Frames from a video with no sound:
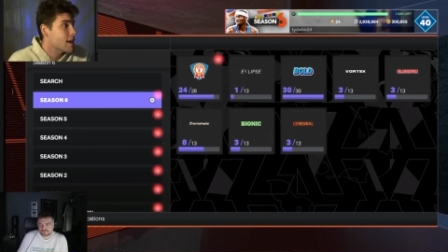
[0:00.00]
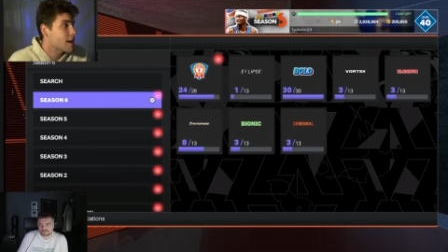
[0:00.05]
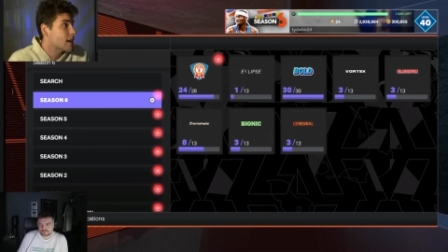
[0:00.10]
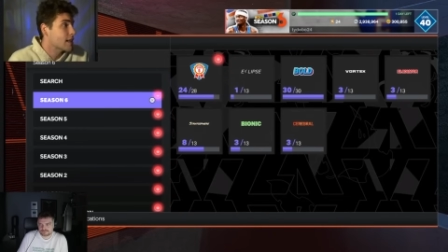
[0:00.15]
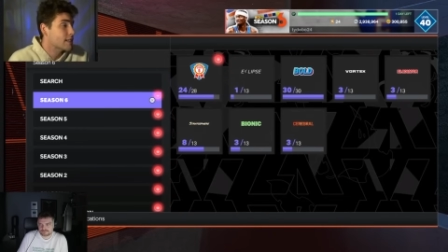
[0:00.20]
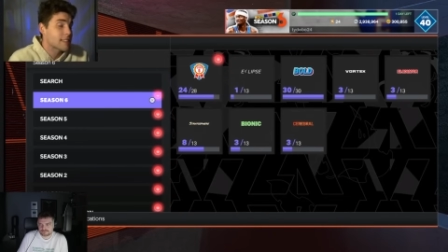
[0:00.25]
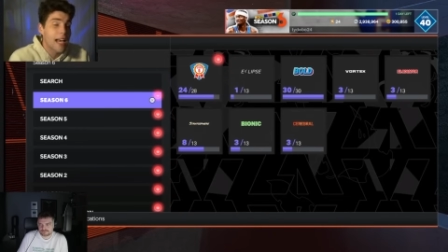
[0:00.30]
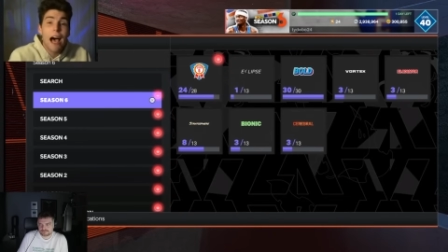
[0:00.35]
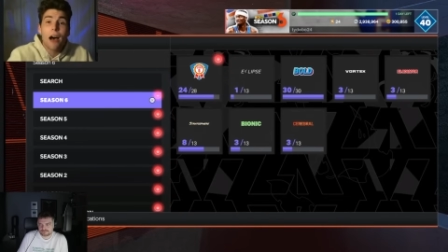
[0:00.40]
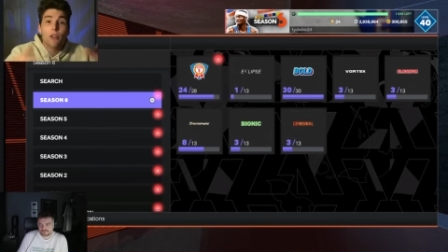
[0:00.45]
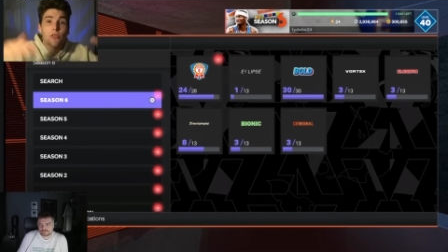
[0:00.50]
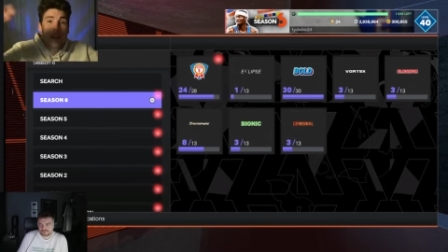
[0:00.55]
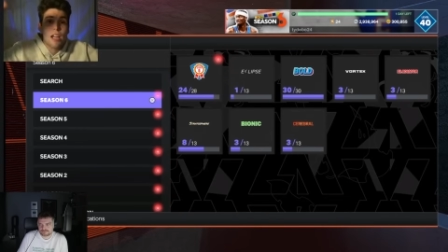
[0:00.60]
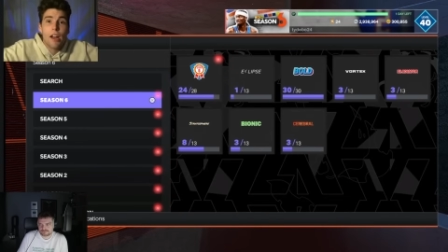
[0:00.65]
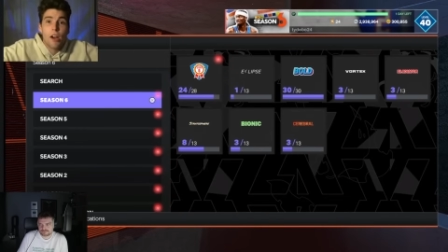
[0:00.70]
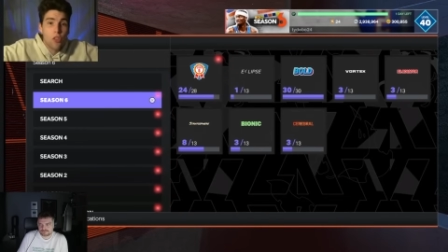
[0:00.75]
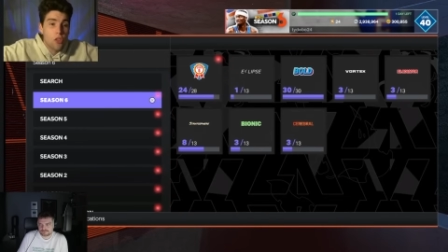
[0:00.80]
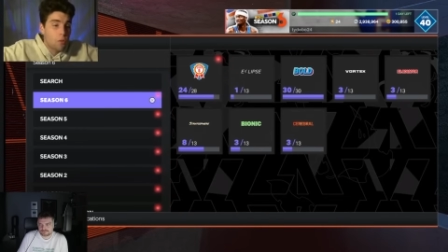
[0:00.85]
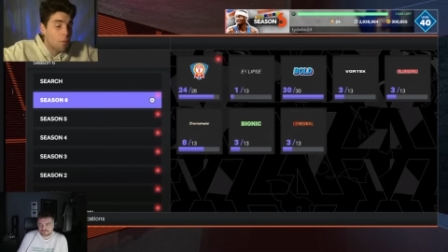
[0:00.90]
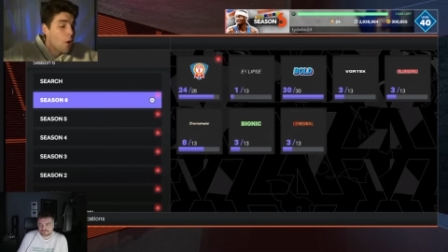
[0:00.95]
eh, gets out
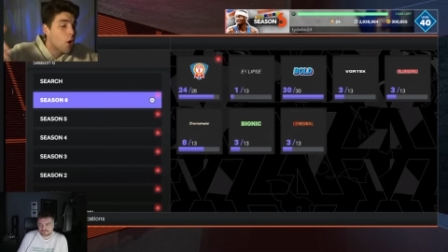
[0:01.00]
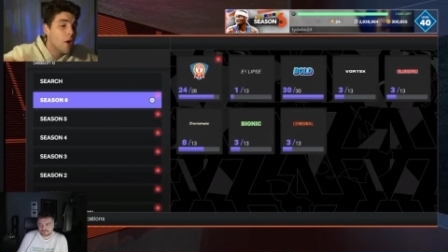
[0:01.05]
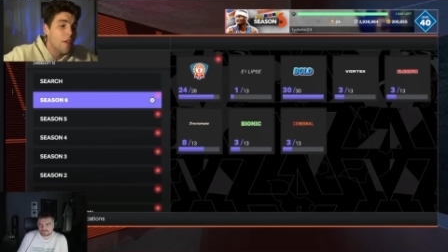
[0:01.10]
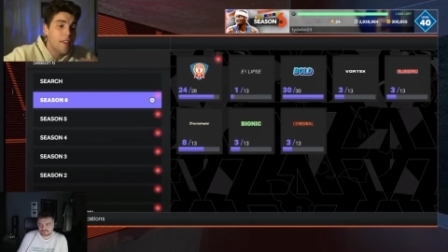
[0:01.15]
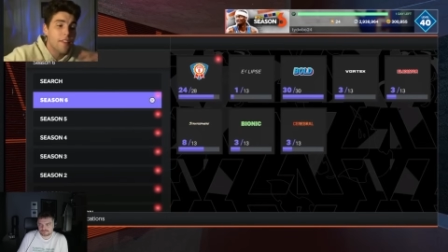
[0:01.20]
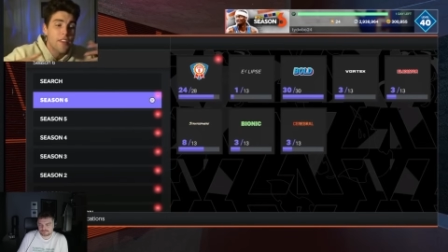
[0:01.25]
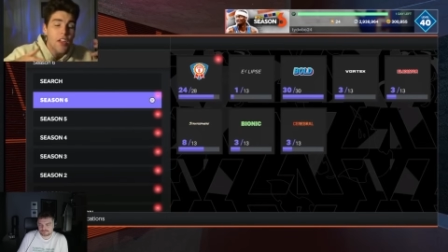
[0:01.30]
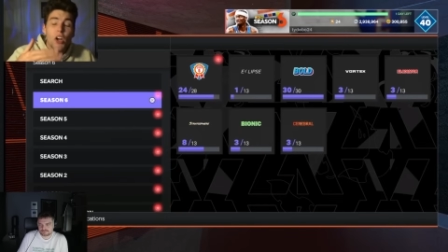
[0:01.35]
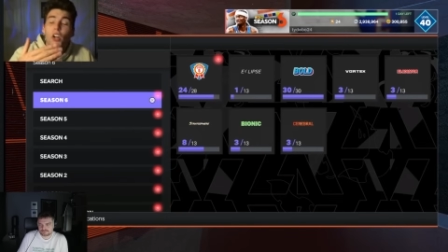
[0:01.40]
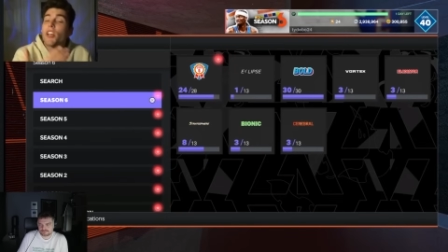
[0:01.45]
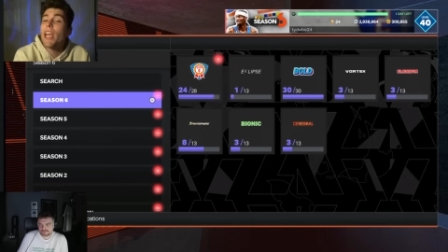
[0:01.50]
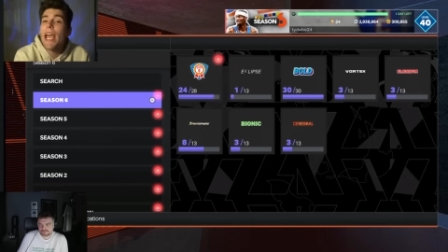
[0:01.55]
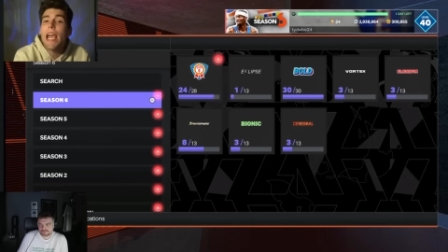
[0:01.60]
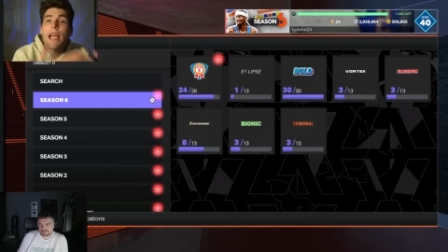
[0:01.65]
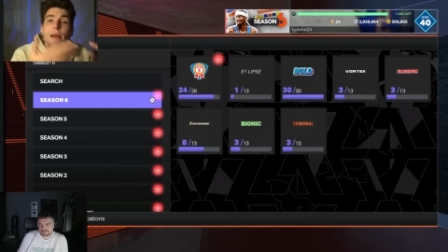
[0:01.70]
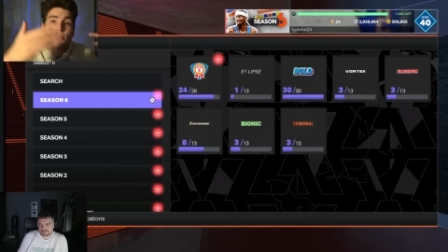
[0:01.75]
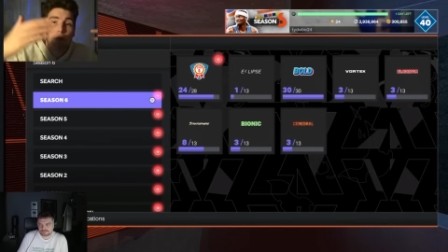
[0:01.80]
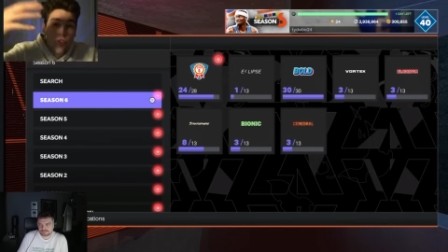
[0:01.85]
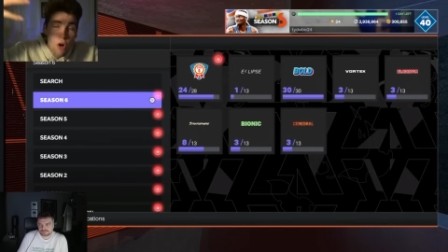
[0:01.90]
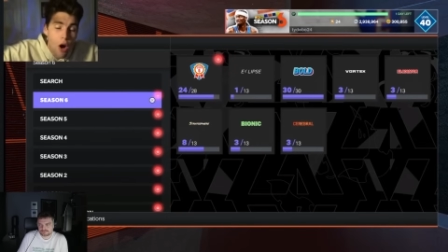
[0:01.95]
there, the more that their
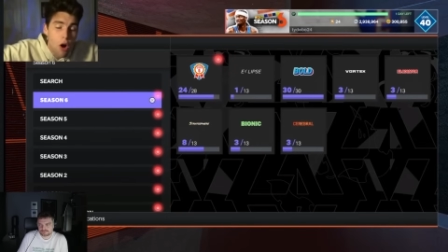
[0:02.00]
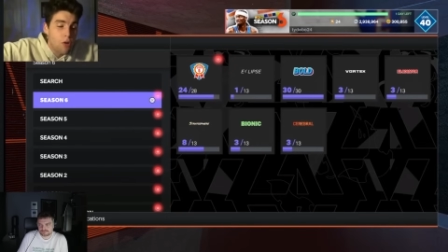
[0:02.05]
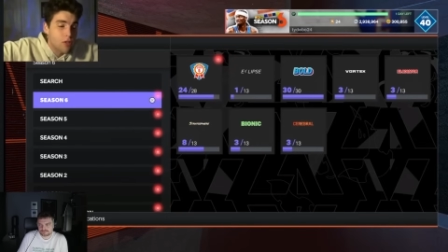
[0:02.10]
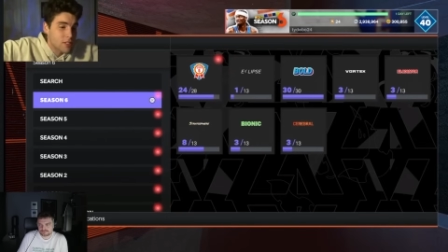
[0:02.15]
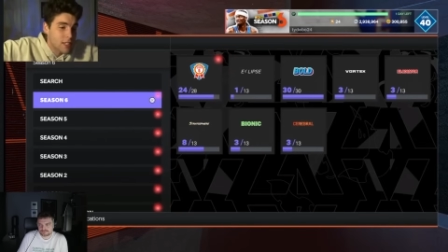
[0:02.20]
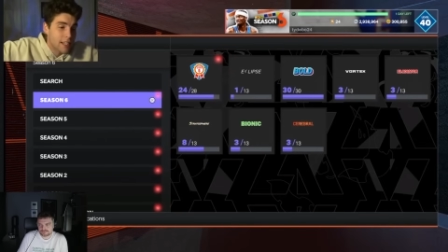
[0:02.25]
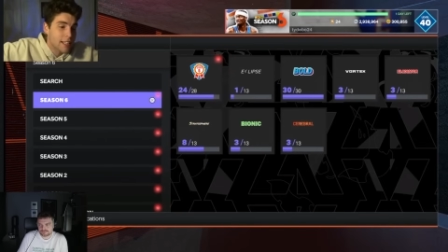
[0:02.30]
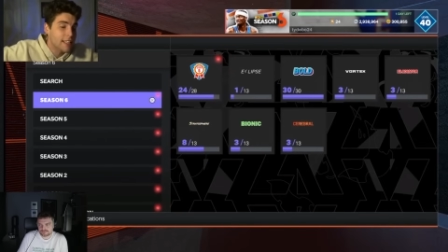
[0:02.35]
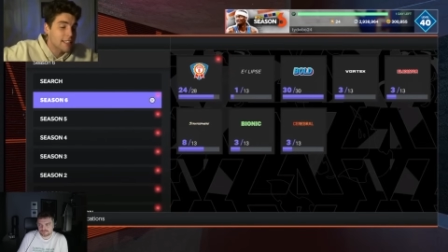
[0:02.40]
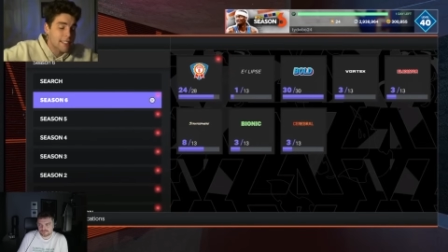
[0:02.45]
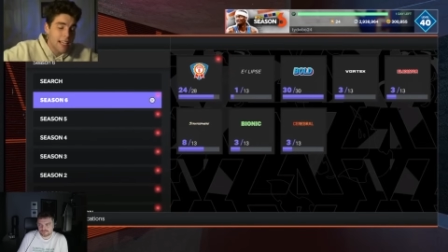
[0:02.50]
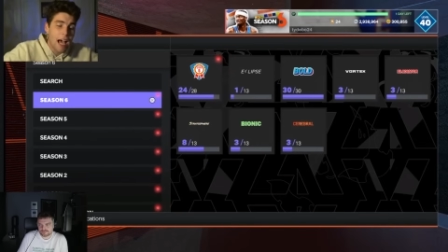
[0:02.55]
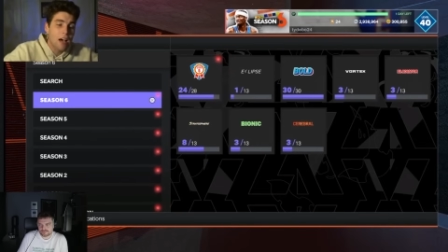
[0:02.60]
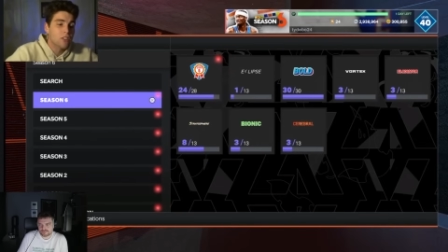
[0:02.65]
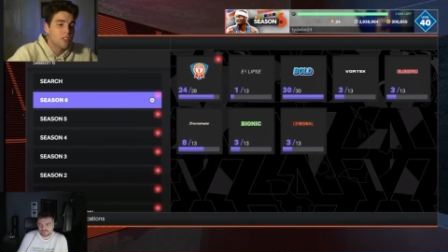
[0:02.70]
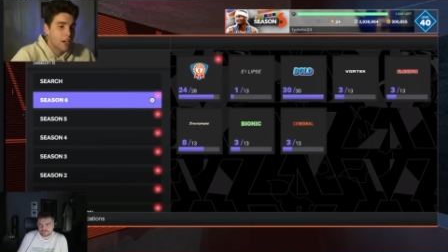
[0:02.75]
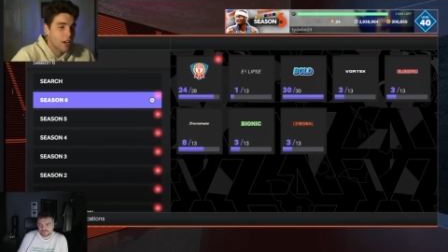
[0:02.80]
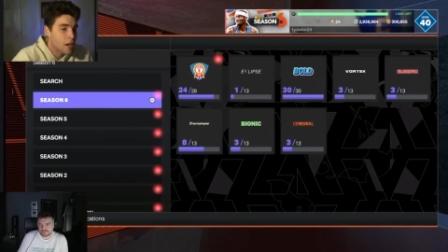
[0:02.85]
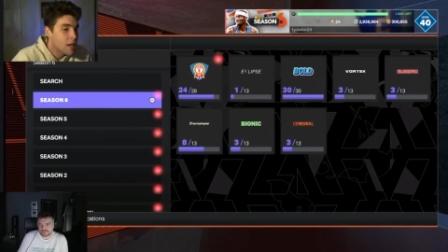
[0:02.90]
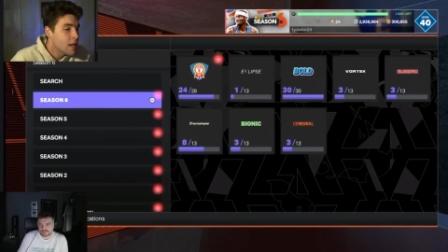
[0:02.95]
game grows and gets
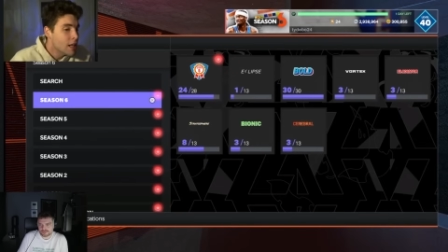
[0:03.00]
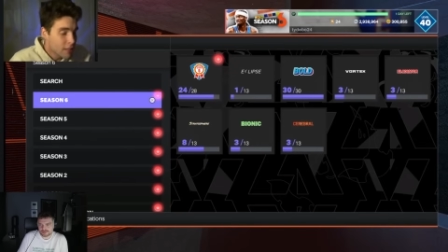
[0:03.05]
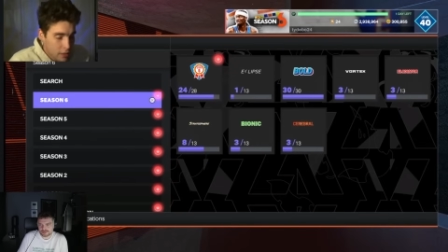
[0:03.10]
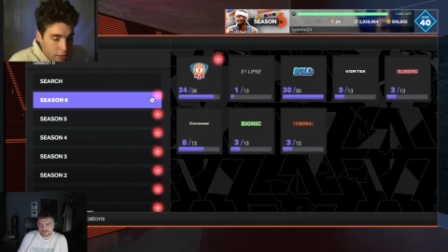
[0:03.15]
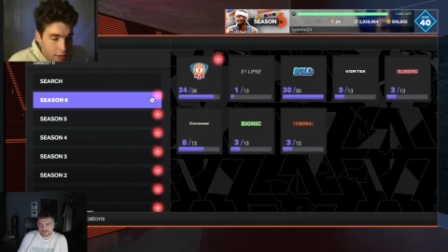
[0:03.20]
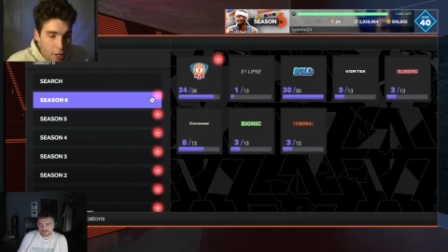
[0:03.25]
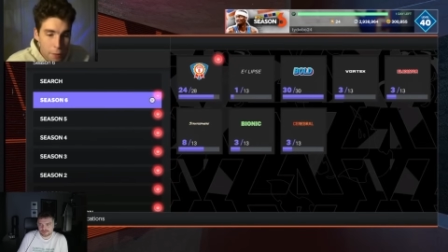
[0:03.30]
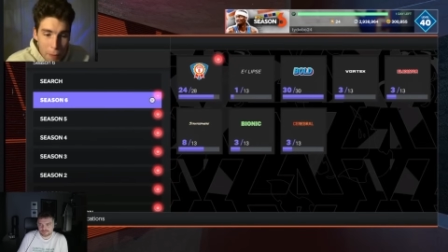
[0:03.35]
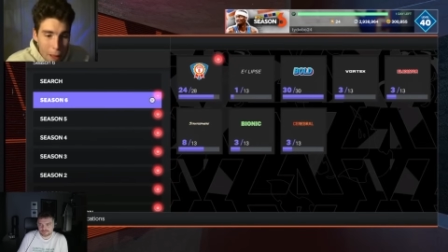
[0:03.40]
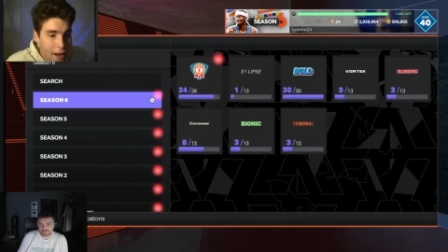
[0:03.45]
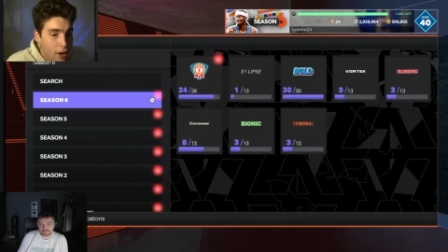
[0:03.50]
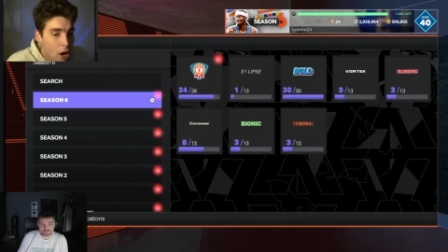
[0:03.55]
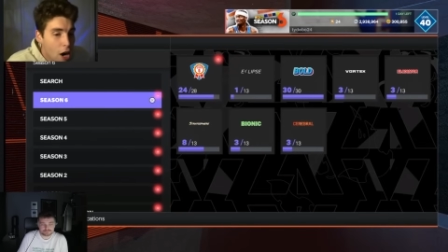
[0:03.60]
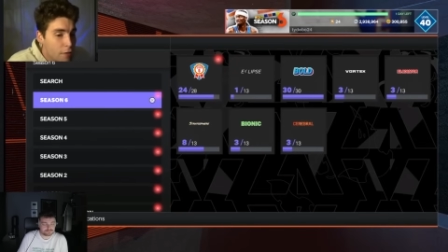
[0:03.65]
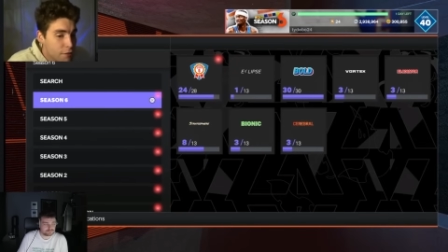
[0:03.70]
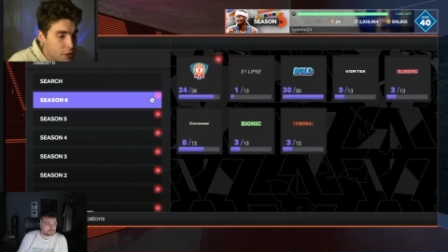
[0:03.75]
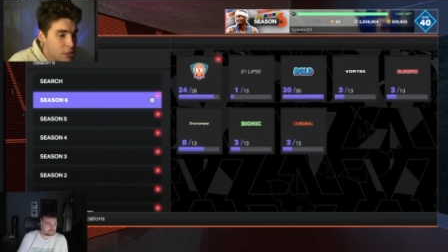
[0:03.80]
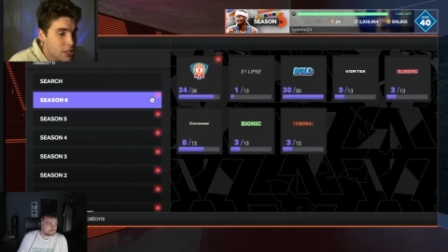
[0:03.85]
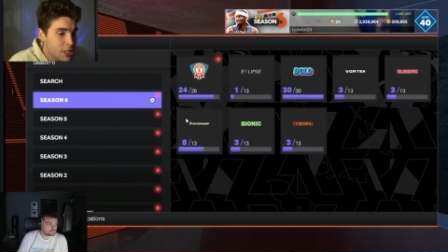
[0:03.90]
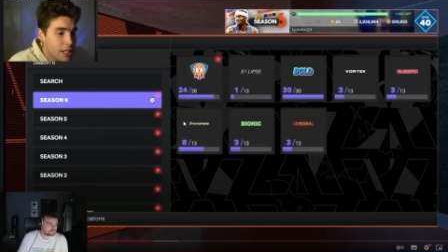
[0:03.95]
out there, the better
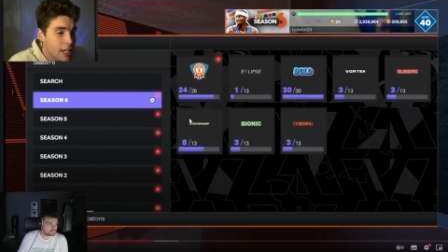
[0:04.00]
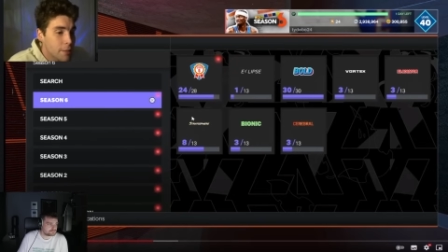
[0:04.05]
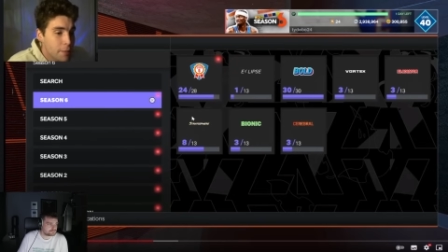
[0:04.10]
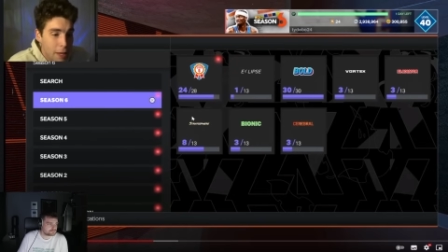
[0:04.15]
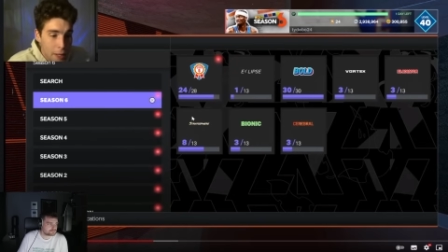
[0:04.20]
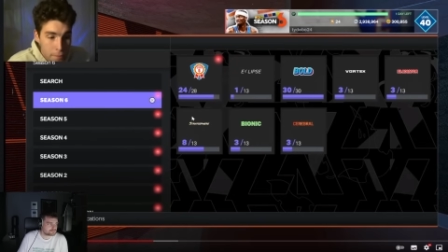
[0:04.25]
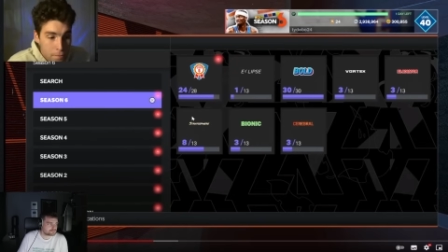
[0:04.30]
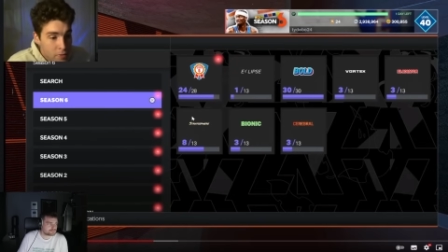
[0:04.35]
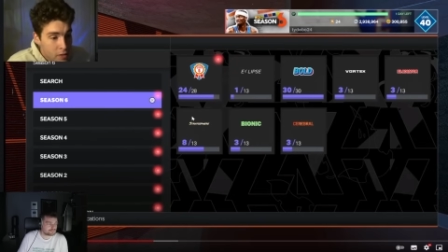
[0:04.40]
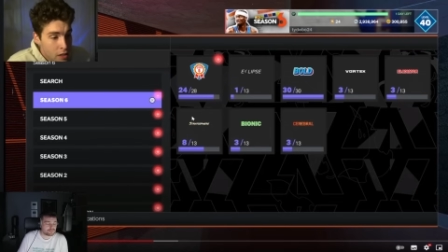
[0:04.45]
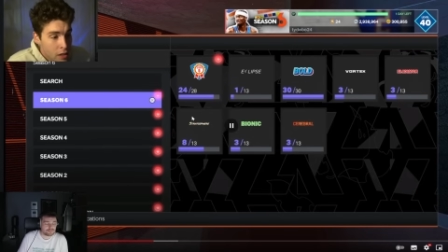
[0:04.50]
off it's gonna be.